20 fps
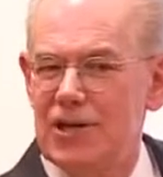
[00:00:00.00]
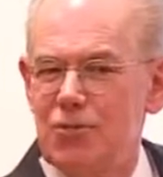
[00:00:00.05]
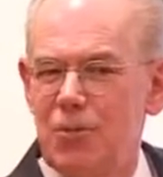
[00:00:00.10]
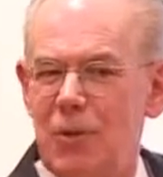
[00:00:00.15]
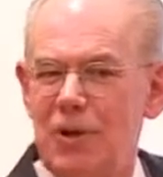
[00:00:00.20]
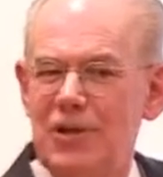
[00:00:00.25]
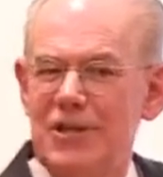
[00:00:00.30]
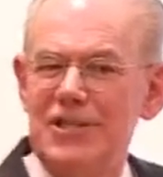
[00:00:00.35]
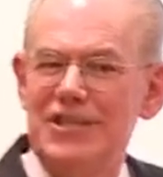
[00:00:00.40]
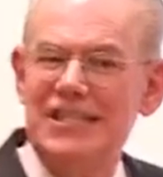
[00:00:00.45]
is
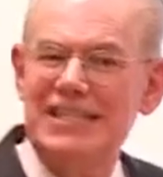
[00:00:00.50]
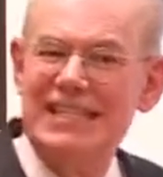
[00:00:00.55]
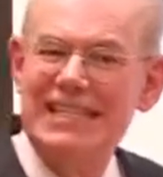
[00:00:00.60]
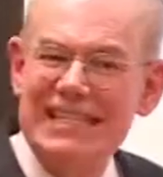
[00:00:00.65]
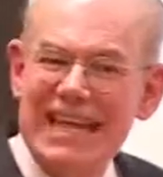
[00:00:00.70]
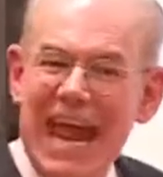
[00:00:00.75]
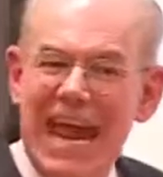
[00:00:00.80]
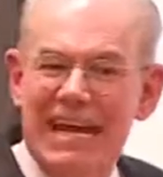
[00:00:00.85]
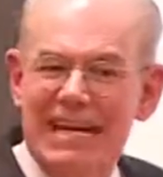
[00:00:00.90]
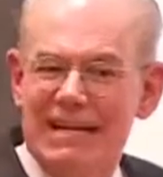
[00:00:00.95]
where the
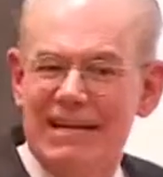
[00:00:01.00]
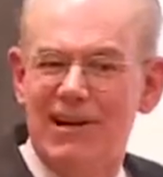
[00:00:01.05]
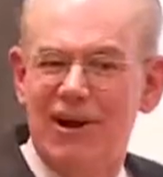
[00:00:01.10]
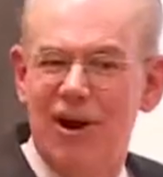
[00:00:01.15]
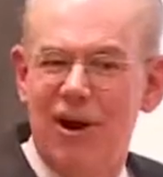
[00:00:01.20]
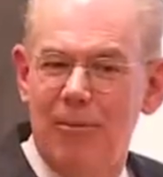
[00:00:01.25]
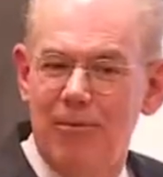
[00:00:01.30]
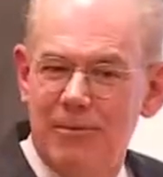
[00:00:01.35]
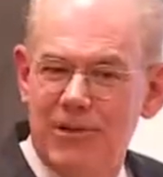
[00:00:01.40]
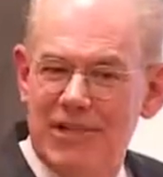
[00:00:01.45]
state
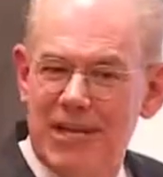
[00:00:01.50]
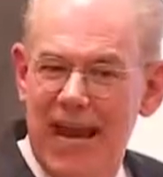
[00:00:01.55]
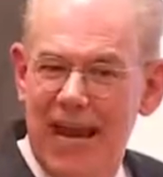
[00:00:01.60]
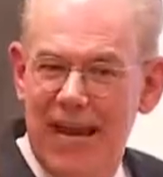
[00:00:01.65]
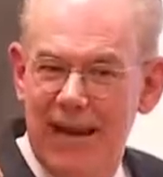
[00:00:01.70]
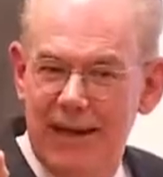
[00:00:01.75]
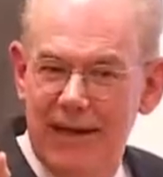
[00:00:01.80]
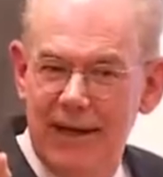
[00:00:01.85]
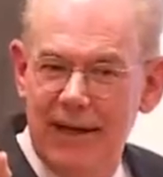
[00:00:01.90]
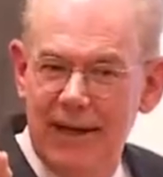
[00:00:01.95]
comes
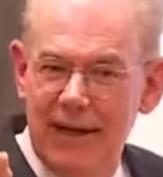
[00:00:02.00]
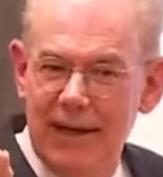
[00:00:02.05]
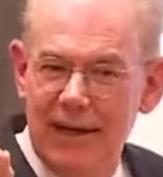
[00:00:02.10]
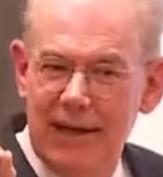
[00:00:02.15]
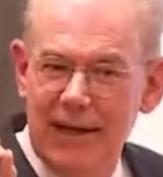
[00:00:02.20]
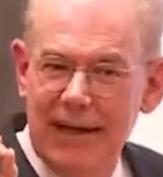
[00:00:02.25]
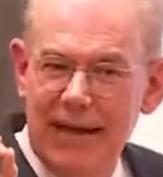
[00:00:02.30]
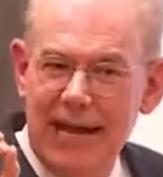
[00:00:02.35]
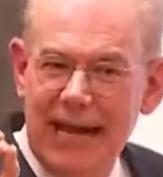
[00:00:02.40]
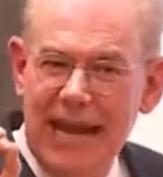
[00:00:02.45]
in
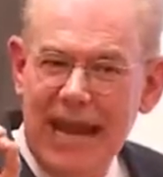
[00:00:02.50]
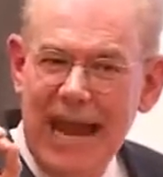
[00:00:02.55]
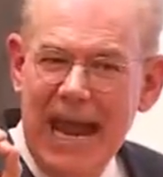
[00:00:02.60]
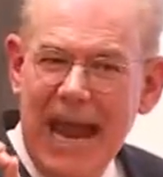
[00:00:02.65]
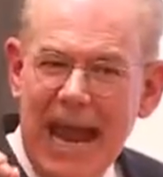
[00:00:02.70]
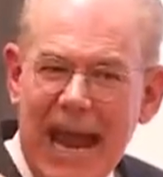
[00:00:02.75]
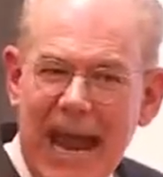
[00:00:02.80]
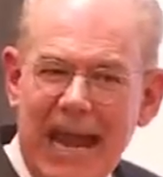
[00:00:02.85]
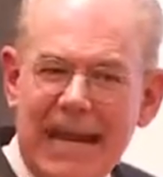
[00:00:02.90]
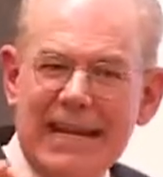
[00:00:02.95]

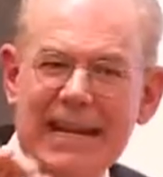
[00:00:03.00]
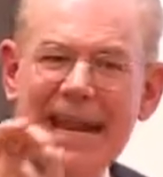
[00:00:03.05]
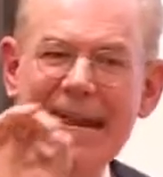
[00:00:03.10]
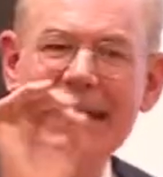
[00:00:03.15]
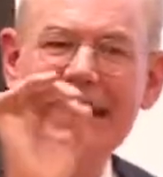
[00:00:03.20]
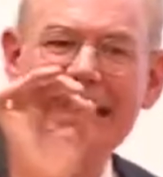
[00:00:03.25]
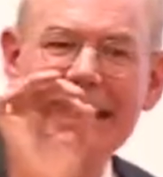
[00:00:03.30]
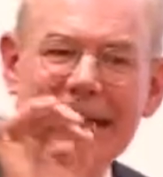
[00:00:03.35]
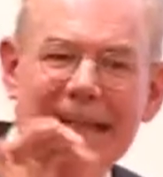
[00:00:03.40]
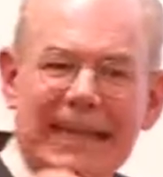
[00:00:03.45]
and
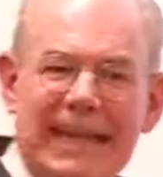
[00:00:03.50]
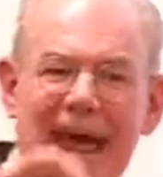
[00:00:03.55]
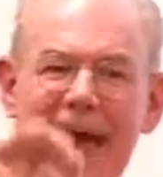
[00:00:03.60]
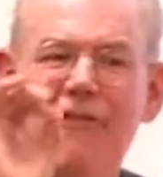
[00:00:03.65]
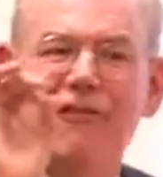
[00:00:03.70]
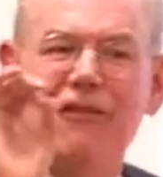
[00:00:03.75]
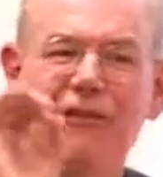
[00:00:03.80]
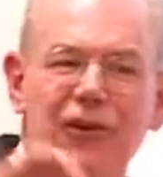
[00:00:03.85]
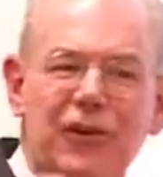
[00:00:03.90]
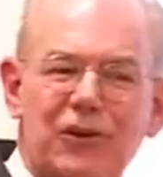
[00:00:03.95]
it
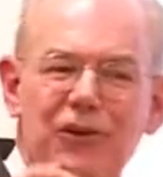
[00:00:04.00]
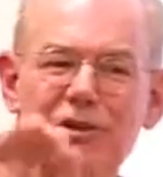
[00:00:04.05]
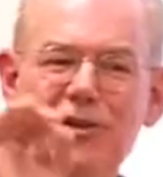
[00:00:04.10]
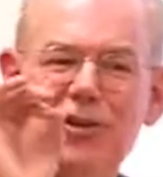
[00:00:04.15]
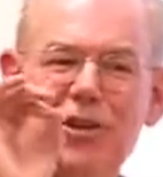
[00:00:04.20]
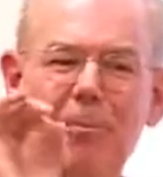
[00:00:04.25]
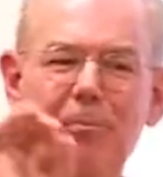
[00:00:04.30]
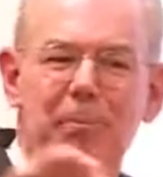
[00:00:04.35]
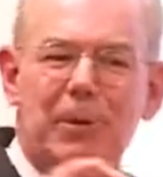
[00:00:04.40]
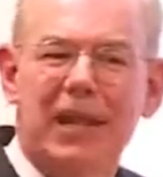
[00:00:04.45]
levels
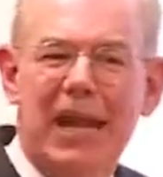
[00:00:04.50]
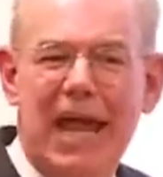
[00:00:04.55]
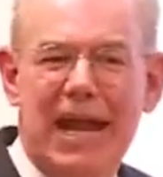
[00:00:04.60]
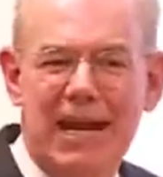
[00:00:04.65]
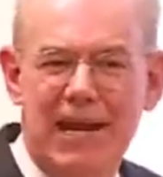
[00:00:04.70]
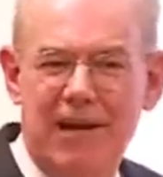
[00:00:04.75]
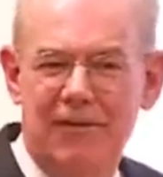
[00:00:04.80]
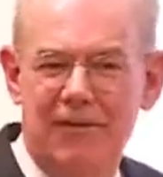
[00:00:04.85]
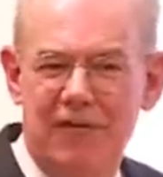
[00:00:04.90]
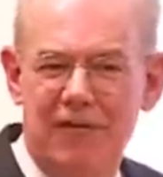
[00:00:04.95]
the
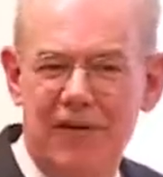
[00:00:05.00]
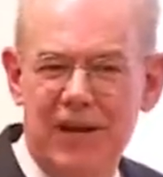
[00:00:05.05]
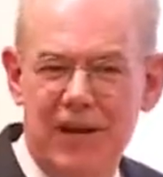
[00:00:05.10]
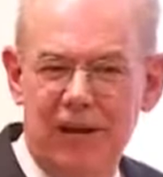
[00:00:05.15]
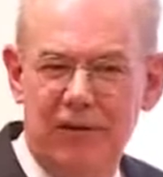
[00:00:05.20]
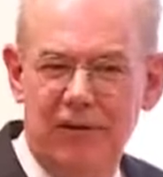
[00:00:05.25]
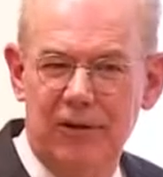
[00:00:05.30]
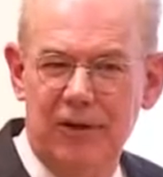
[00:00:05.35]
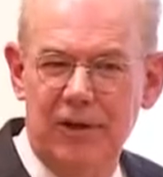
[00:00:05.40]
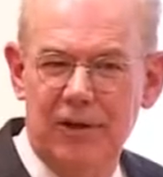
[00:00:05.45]
playing
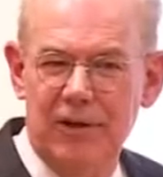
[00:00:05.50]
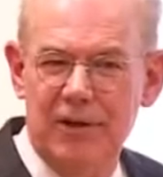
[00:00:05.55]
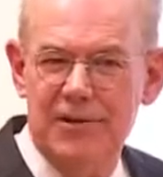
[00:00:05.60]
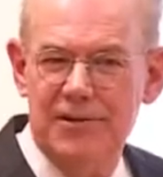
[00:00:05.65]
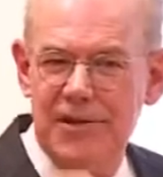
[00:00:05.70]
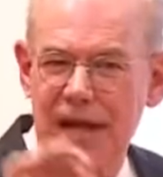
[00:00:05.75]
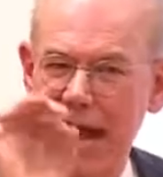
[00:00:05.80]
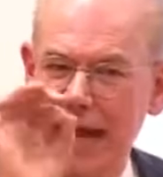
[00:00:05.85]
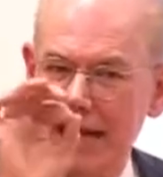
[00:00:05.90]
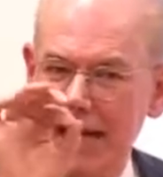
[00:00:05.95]
field.
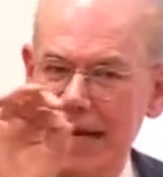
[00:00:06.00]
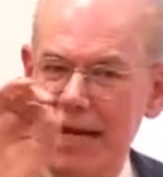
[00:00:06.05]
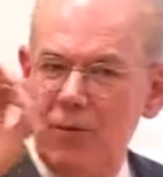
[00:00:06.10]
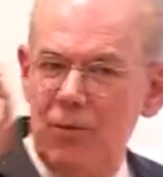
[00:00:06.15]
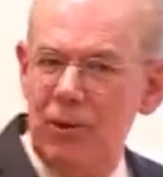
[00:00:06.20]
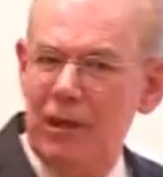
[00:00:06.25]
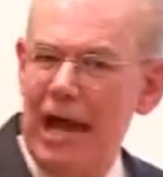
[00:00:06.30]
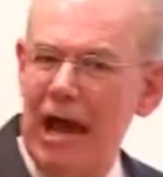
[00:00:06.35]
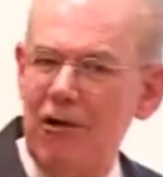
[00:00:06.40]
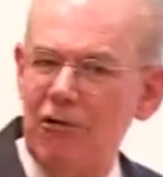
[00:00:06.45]
It's not
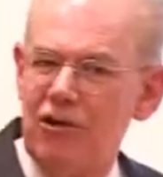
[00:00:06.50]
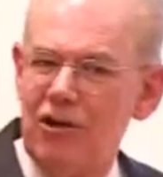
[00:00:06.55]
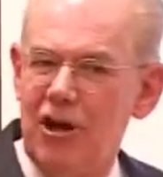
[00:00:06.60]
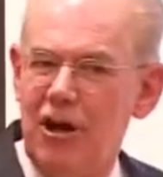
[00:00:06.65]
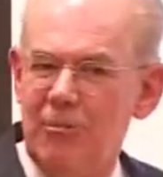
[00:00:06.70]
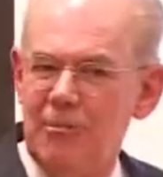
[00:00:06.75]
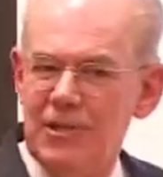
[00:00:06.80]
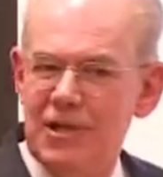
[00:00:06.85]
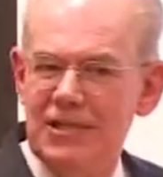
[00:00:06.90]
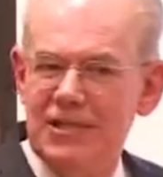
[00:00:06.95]
equal
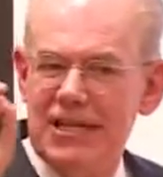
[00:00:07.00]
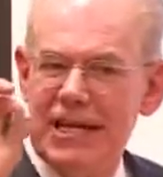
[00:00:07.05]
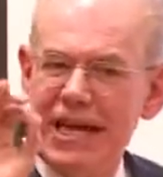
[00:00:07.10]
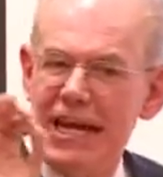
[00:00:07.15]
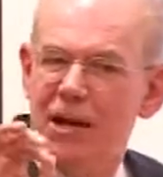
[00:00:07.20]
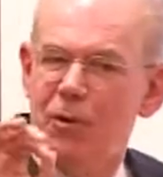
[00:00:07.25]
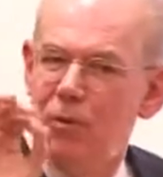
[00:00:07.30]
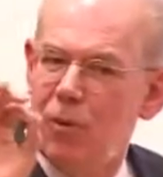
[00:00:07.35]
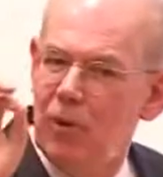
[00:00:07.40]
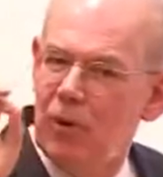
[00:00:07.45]
outcomes, it's
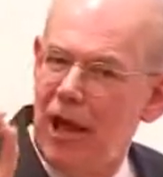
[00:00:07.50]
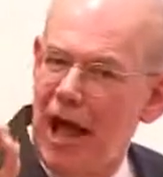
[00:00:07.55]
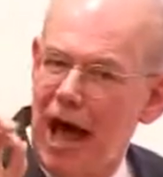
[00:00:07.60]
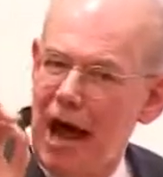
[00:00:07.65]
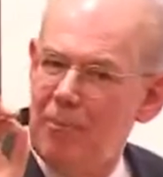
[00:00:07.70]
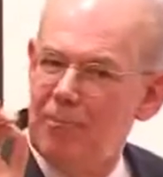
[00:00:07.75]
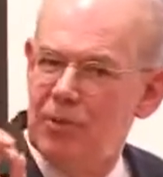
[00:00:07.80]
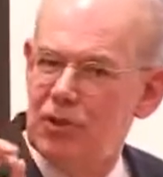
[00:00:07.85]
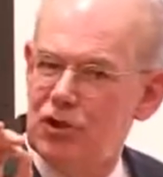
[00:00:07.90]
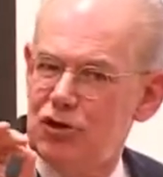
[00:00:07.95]
equal
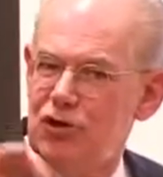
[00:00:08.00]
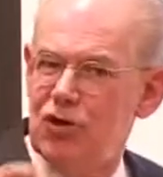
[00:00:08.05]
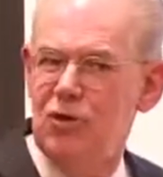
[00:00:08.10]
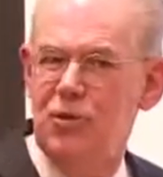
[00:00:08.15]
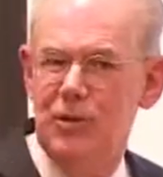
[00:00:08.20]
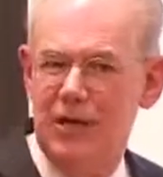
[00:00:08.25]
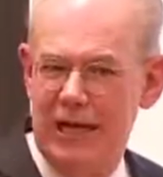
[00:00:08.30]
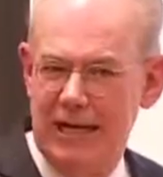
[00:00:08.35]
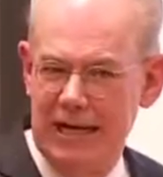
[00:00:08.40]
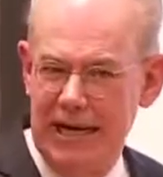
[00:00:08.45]

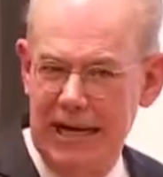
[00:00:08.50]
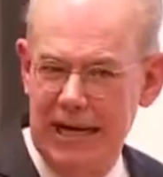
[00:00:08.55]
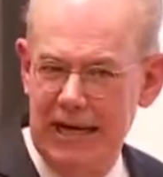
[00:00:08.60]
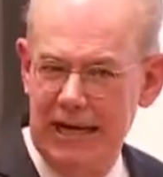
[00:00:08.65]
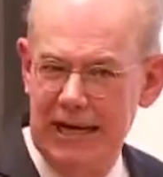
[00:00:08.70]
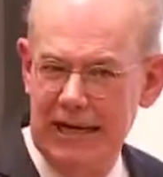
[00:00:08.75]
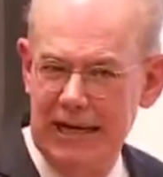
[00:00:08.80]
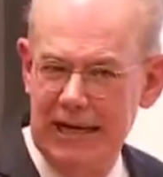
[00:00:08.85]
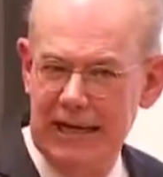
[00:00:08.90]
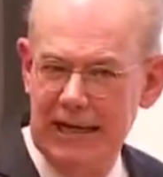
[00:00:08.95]
opportunity.
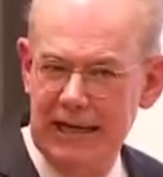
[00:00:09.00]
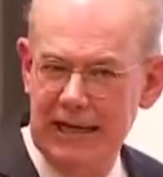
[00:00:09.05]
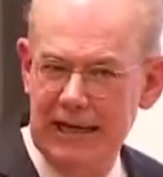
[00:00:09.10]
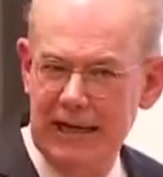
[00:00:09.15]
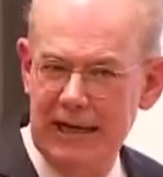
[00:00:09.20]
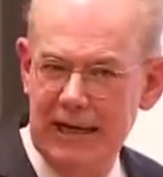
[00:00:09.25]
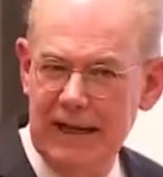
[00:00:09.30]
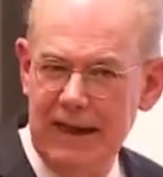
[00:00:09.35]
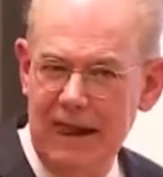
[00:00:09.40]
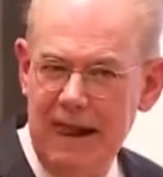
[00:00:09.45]

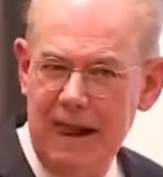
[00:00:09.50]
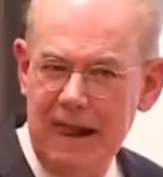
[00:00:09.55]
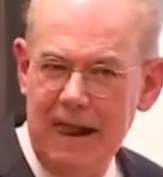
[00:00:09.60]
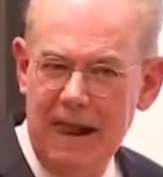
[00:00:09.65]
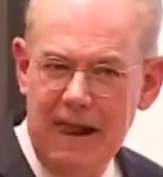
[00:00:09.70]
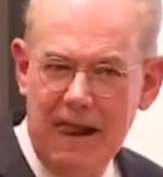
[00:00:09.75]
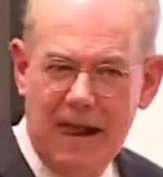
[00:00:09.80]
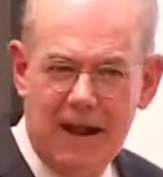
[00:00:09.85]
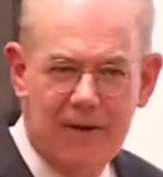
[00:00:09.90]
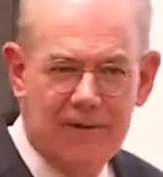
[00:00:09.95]

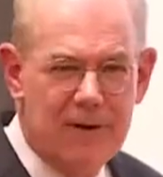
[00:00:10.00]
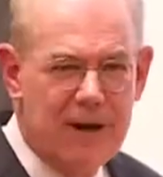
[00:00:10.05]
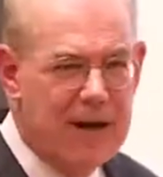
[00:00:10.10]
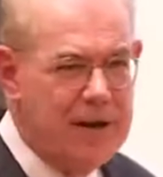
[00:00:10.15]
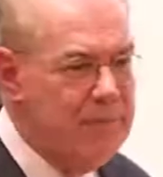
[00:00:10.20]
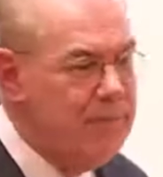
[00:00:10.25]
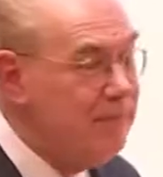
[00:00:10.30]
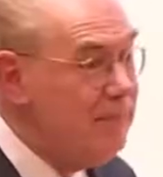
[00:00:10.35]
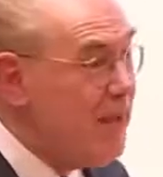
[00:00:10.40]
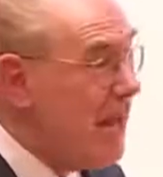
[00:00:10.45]

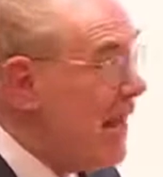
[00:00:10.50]
Right?